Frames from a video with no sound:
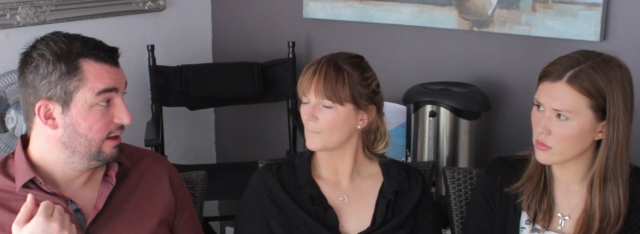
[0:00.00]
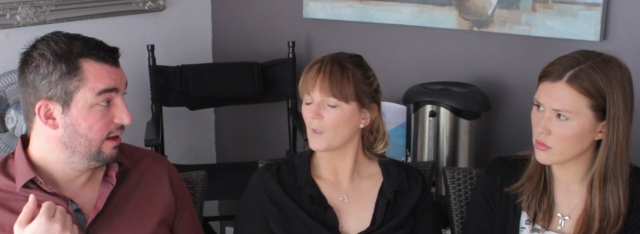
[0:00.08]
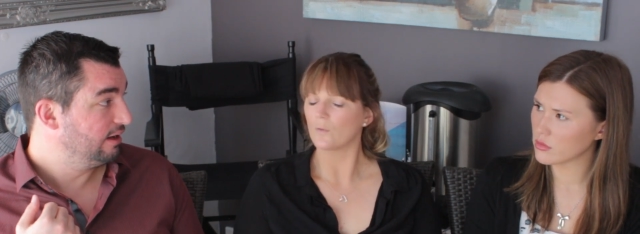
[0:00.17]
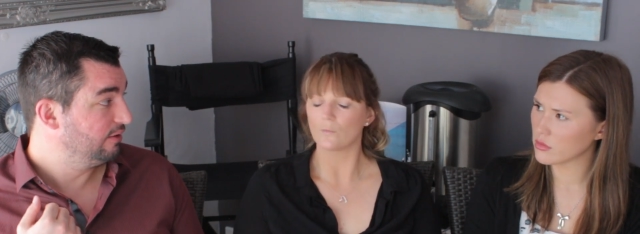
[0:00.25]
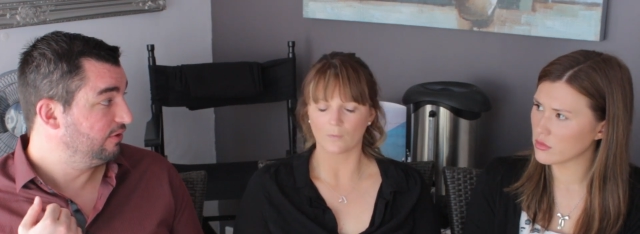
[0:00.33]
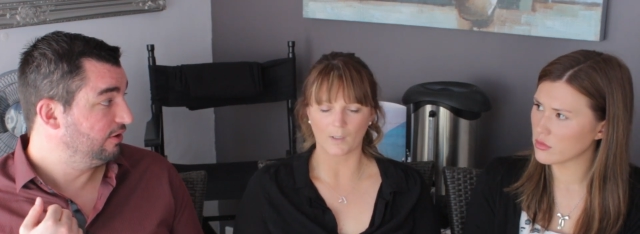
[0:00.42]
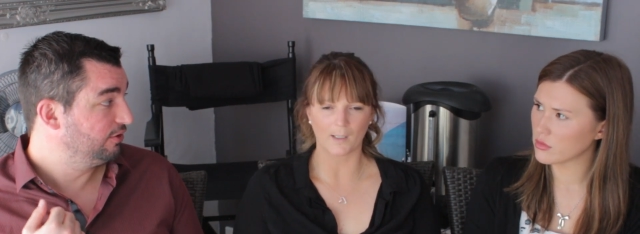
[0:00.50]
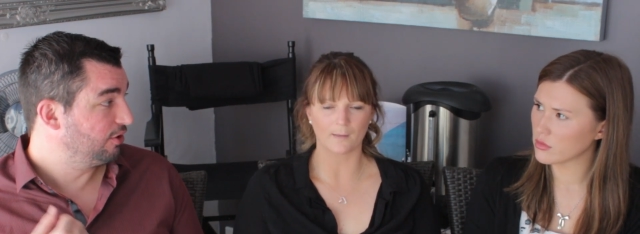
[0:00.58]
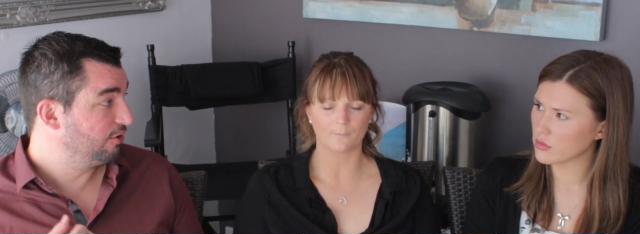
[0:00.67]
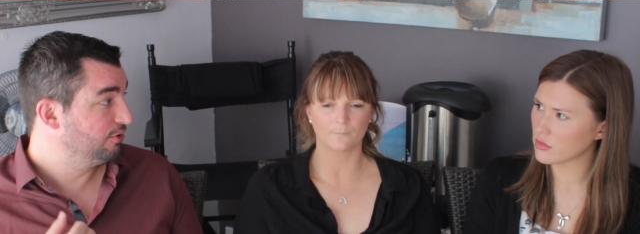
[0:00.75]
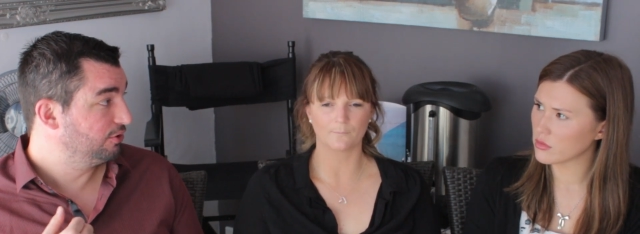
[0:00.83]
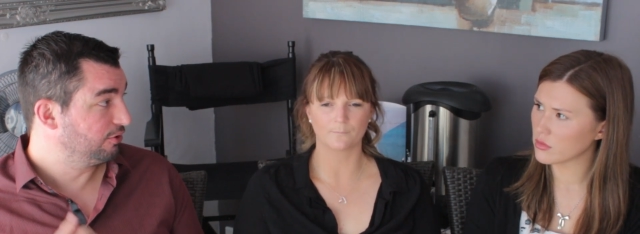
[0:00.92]
Speaker 1: And if no.
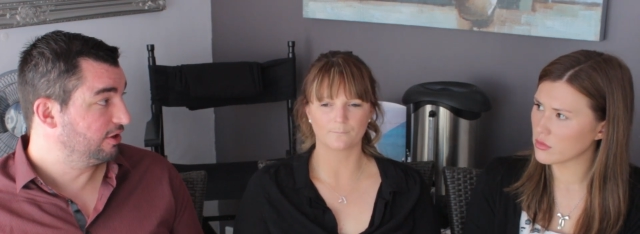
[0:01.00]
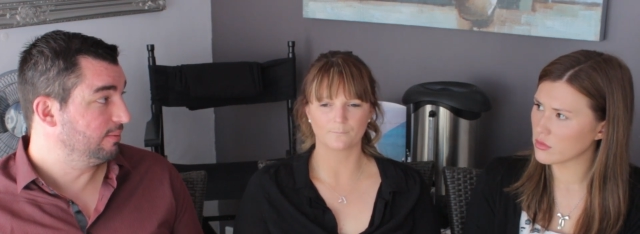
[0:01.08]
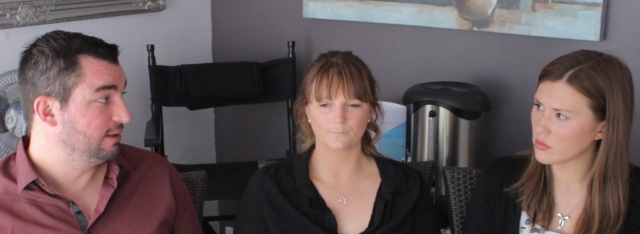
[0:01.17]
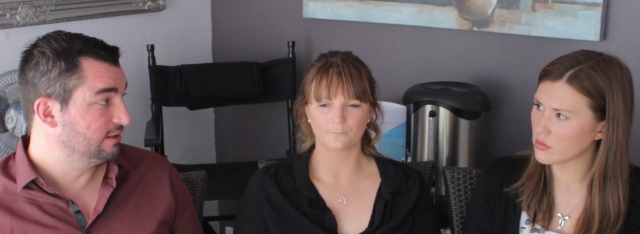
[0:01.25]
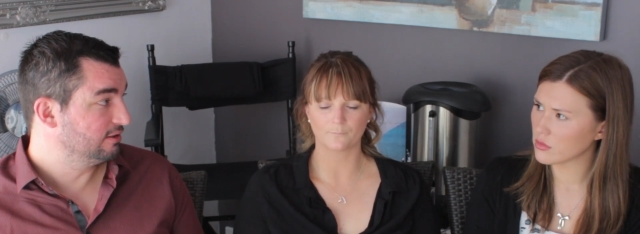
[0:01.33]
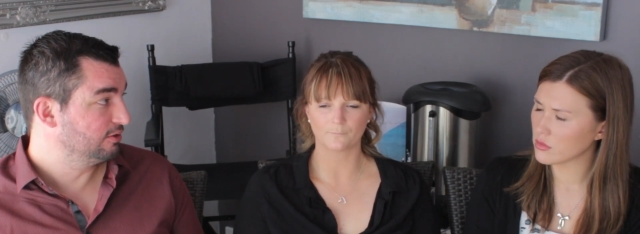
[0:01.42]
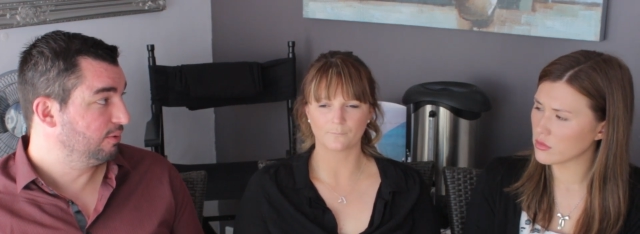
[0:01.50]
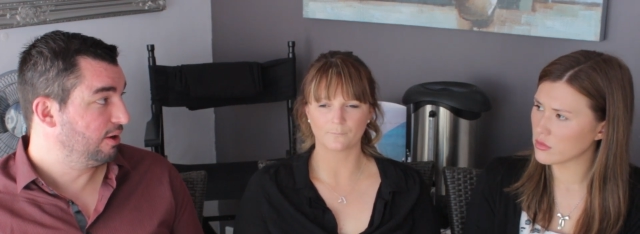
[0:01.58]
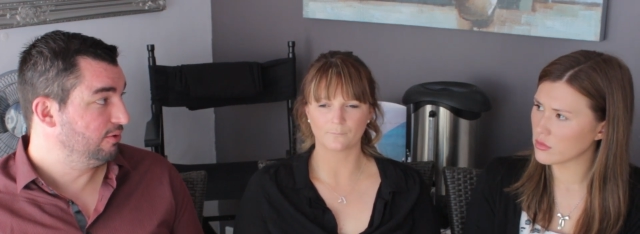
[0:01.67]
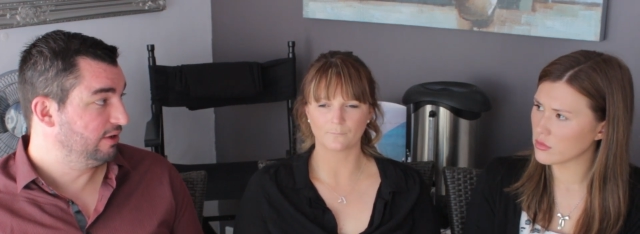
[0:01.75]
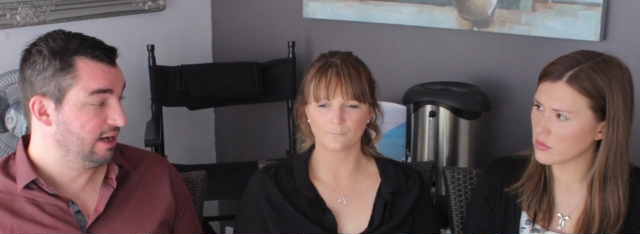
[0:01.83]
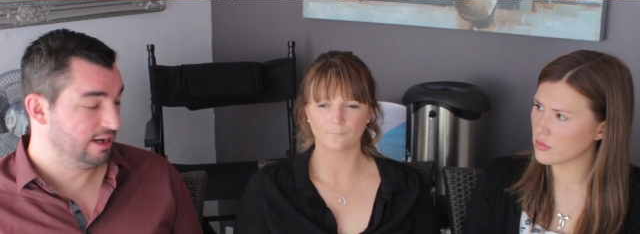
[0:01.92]
you don't document it as
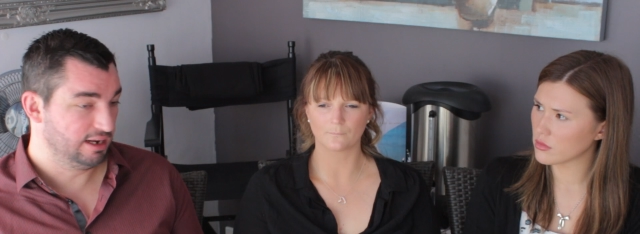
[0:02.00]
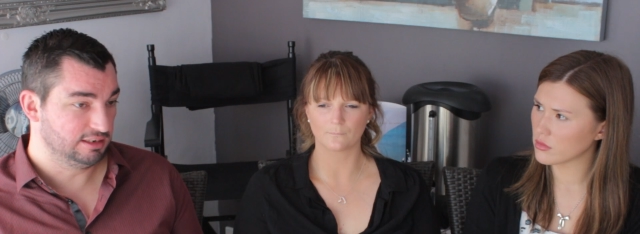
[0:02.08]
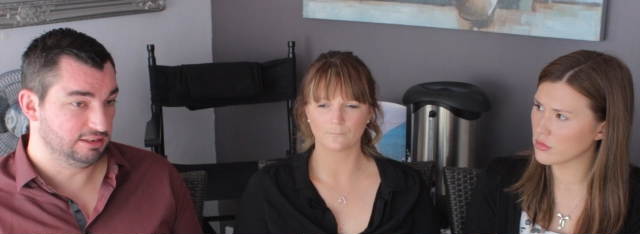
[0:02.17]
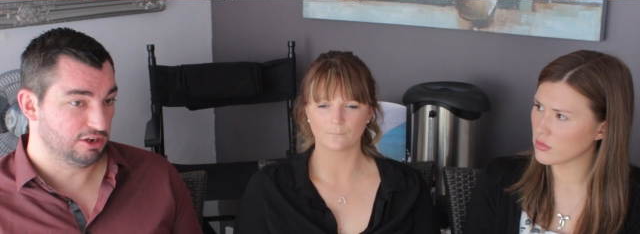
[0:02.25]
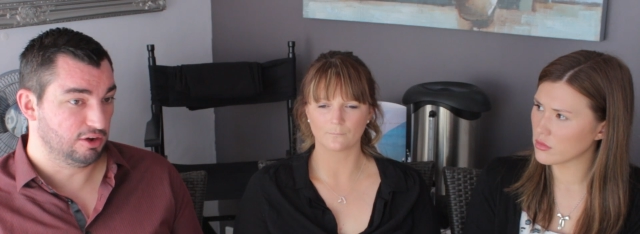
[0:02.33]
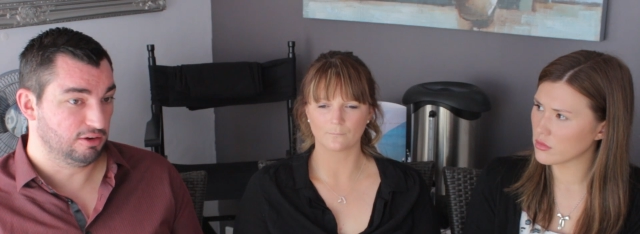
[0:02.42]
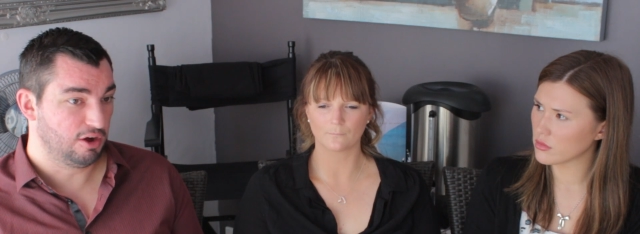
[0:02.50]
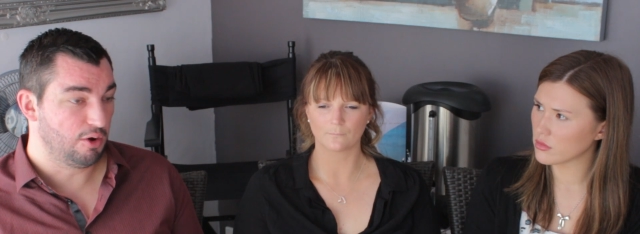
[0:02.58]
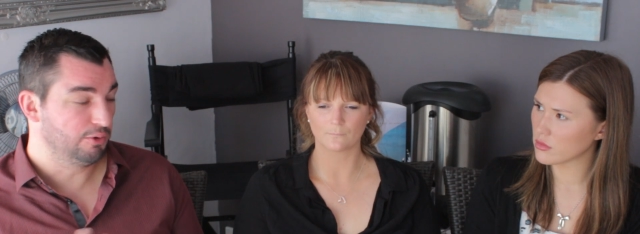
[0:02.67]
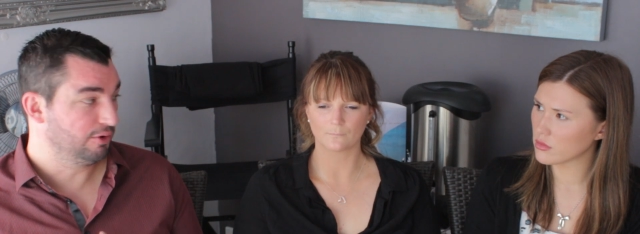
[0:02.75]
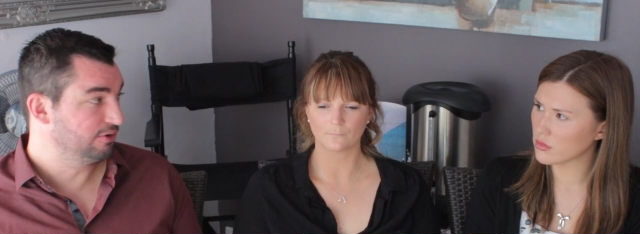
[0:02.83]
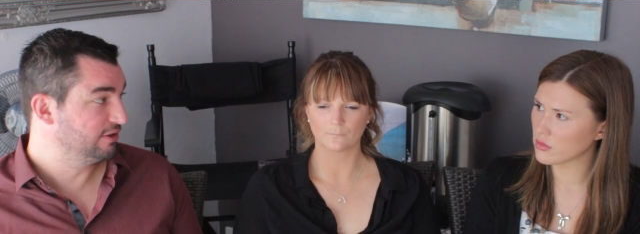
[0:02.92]
well, you can actually
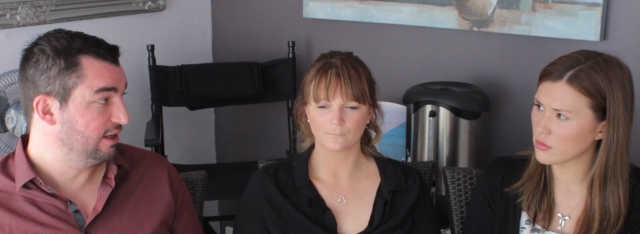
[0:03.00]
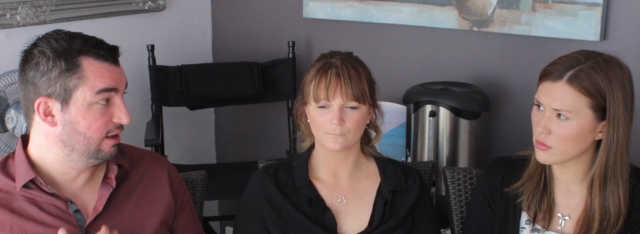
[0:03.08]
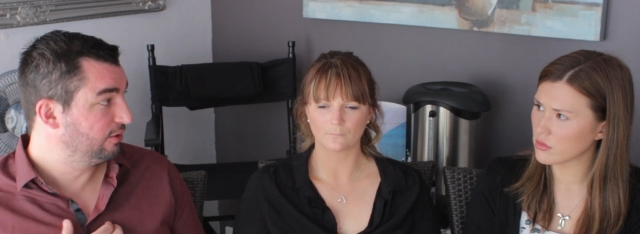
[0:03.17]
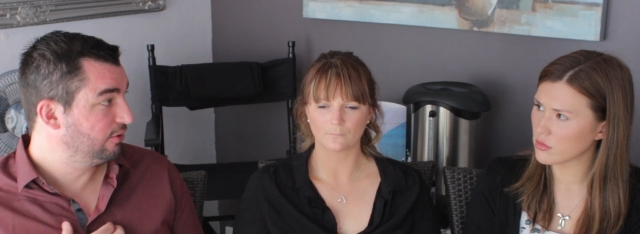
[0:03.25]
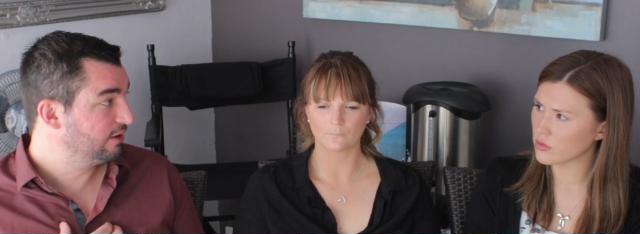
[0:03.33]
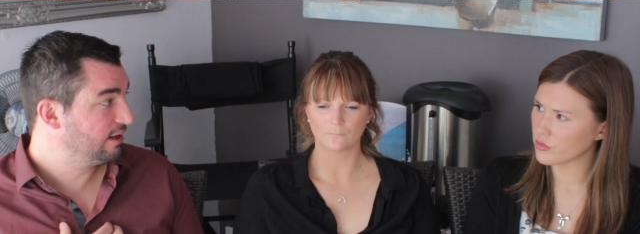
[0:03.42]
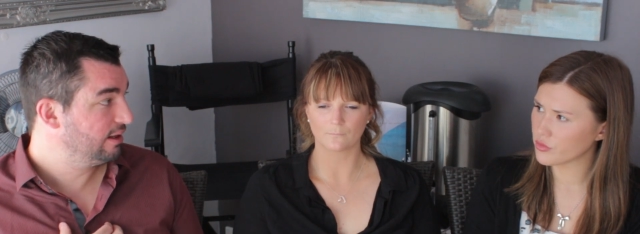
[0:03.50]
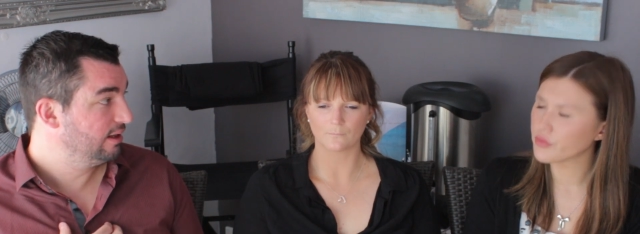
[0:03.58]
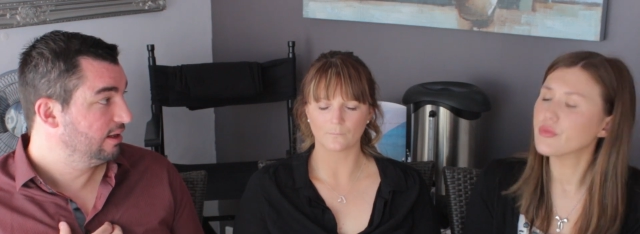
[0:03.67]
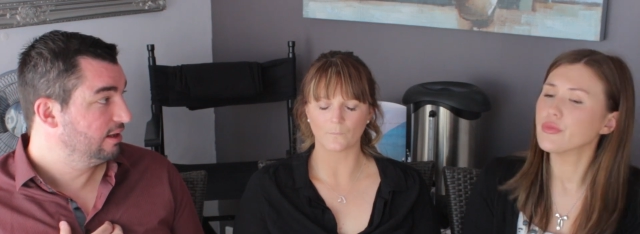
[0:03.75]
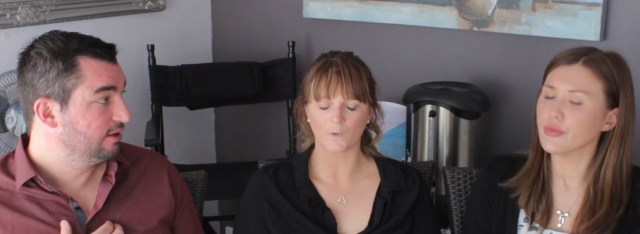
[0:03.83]
hold on to that internally.